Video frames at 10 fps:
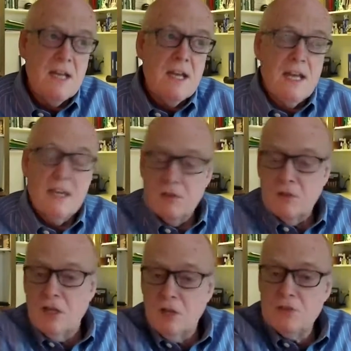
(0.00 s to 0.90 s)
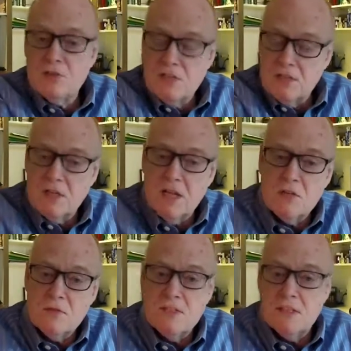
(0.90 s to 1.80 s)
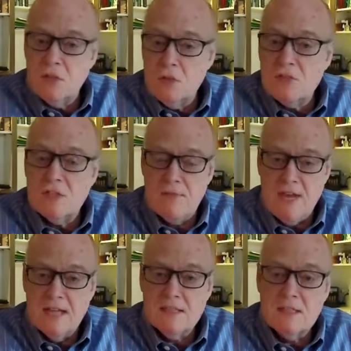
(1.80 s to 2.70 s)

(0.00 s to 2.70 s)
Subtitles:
and other cultures, other countries that are used to masks.